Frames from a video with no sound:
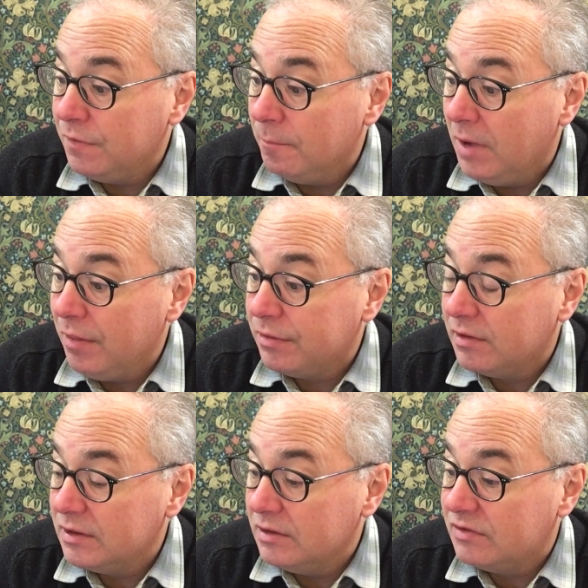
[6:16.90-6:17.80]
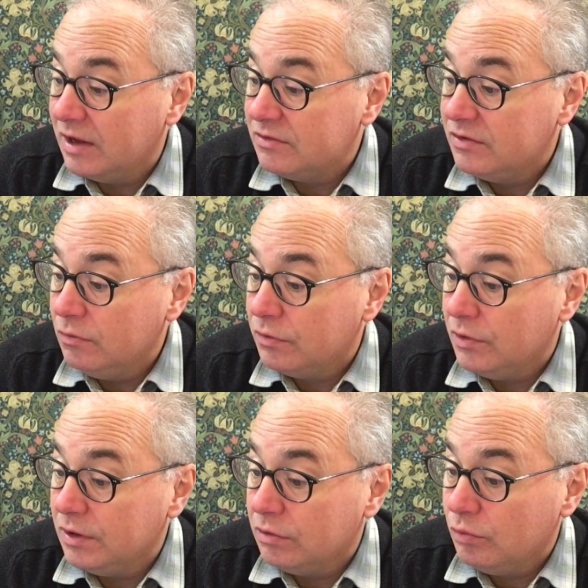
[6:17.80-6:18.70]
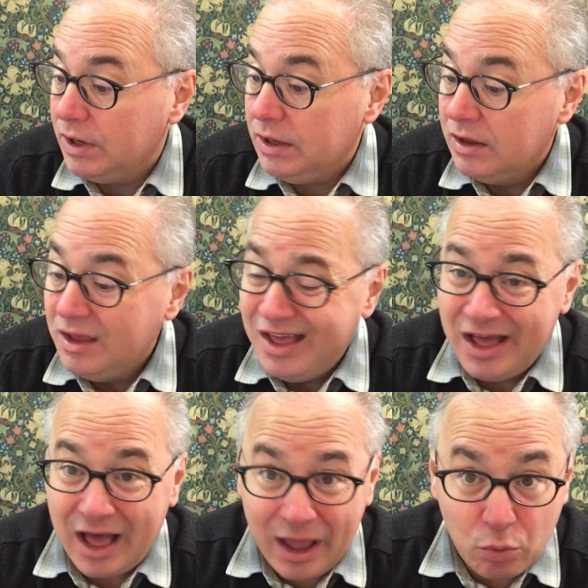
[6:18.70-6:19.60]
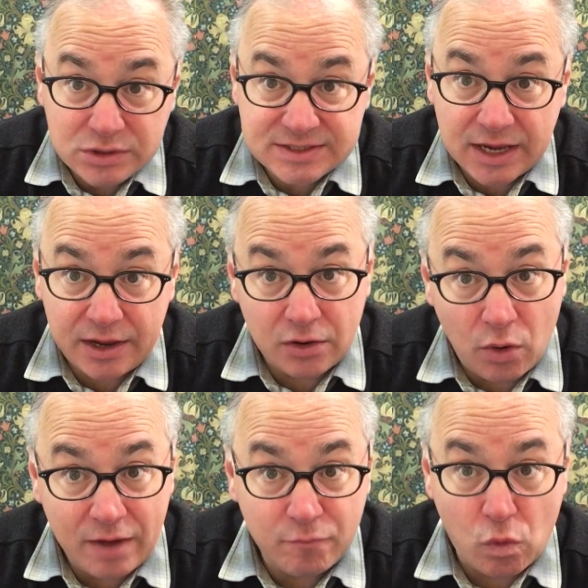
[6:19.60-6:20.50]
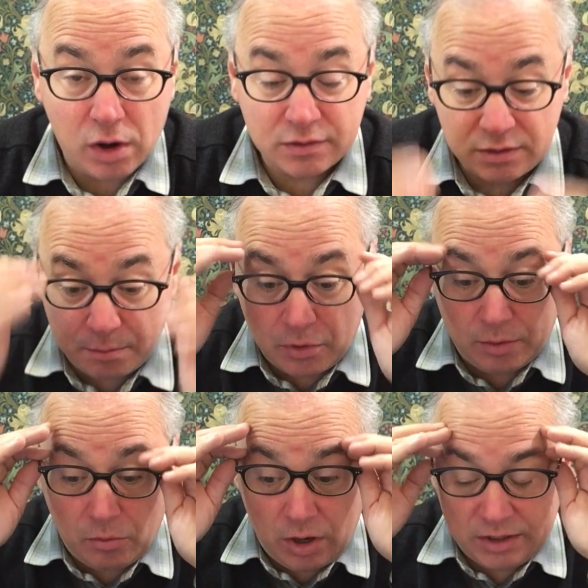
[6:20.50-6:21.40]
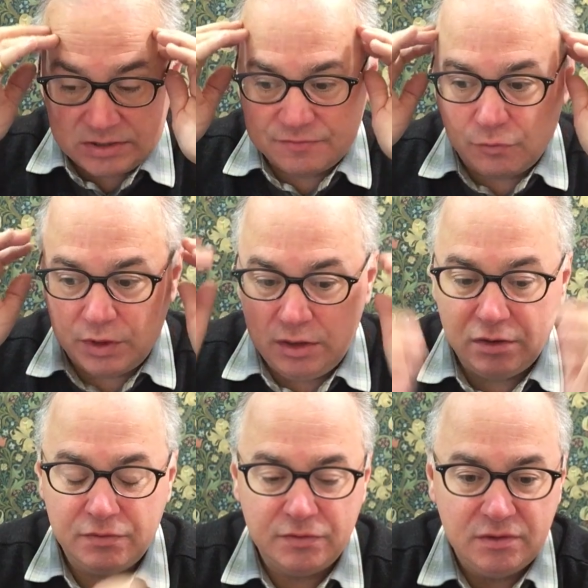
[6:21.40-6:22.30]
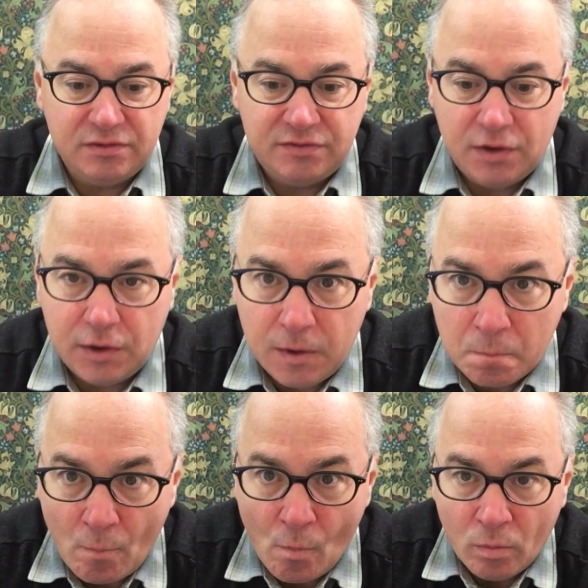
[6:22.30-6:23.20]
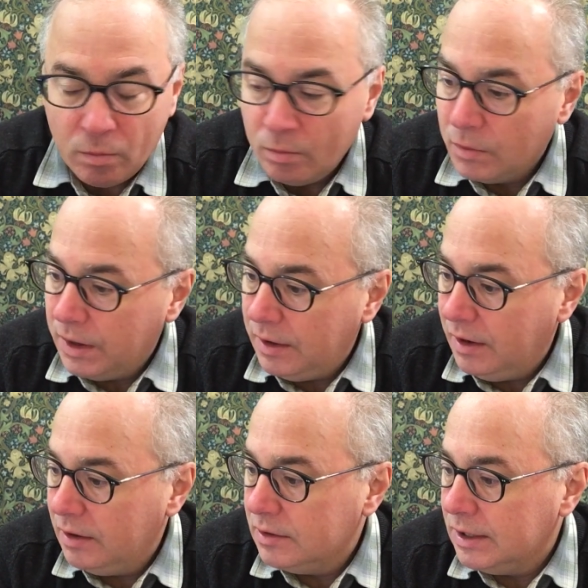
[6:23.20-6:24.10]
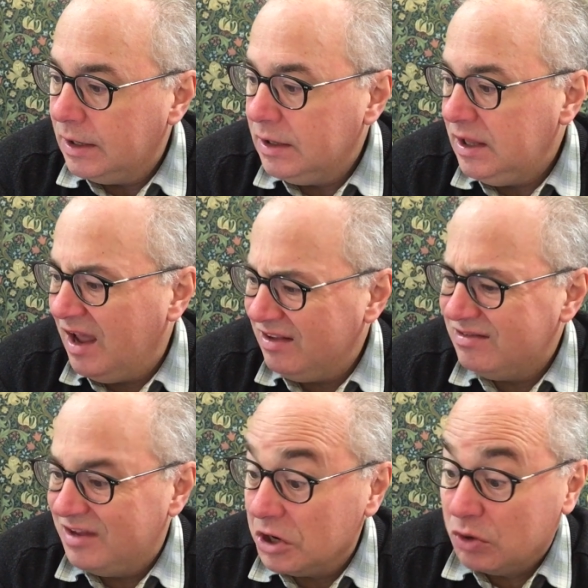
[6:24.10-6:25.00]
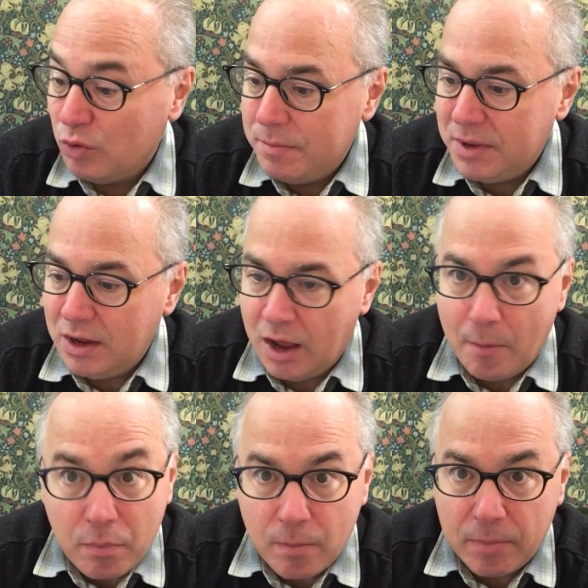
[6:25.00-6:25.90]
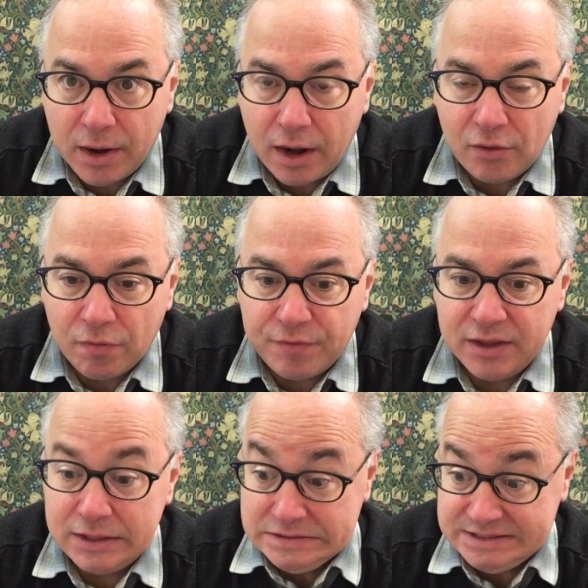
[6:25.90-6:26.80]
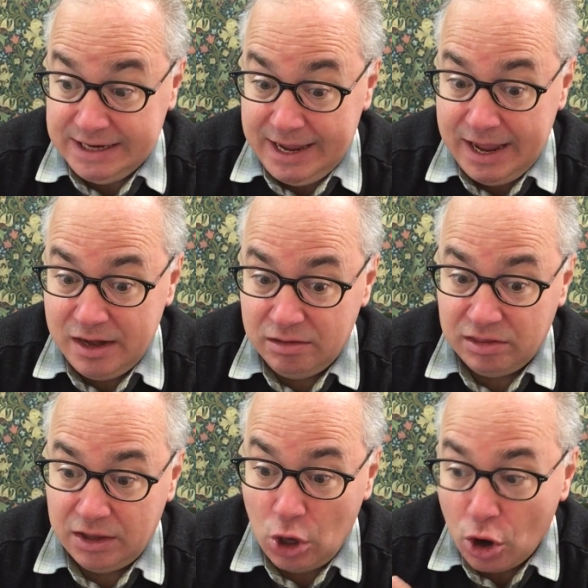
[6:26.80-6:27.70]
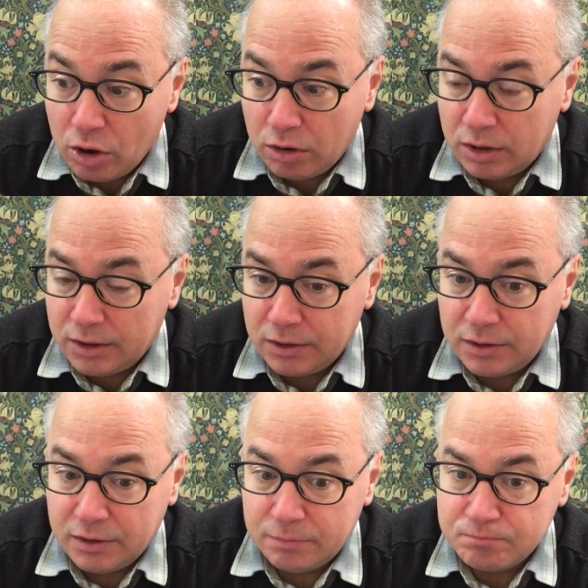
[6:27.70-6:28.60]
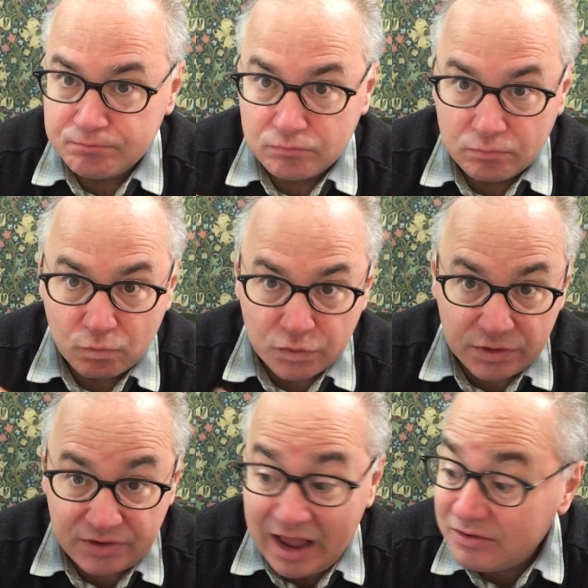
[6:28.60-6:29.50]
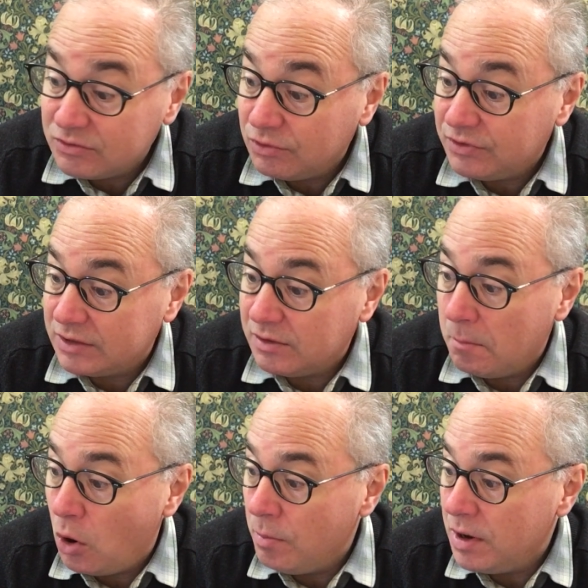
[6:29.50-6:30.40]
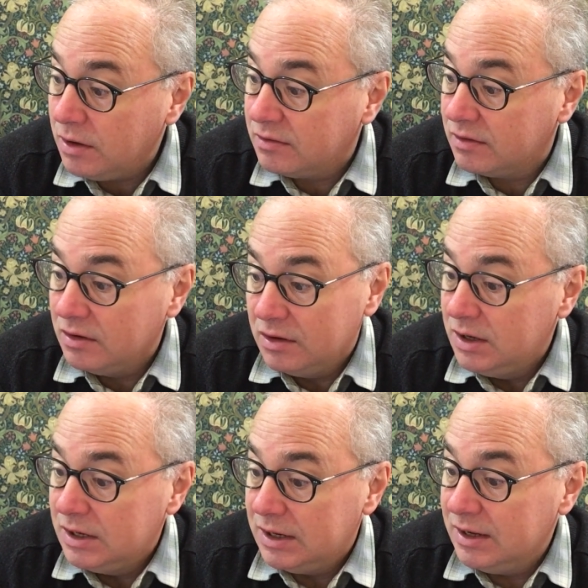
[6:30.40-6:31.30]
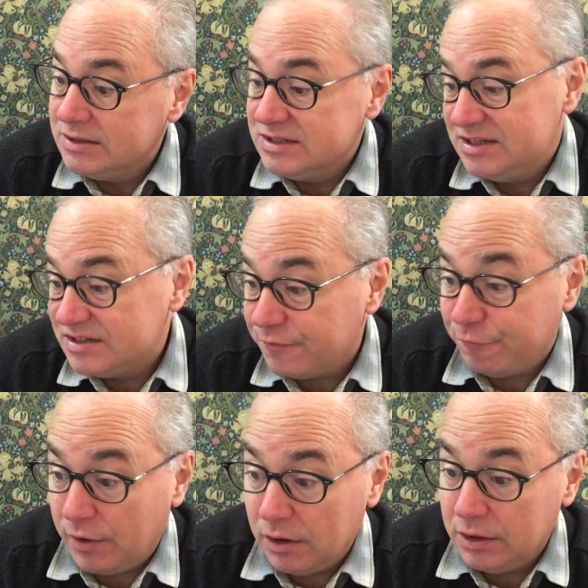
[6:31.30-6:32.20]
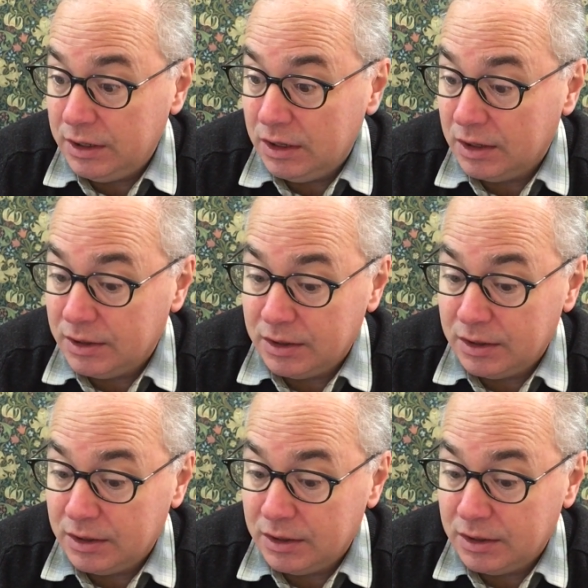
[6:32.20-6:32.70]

month. It's at 233. I would say, you know, I've worked in the bond markets for years in the city. And yes, they're creeping up, but I don't think it's anything disastrous at the moment. This is fairly,